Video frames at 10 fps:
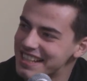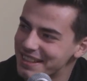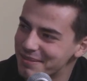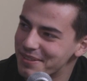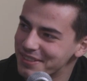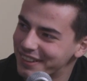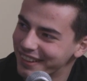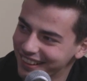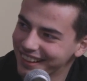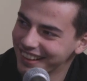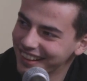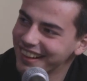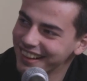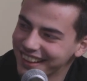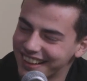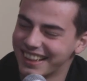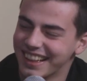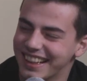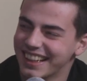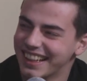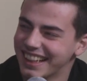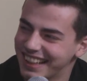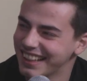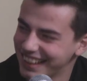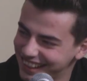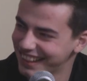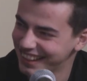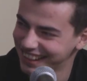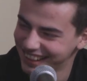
I certainly can't reach them, but it touched those places.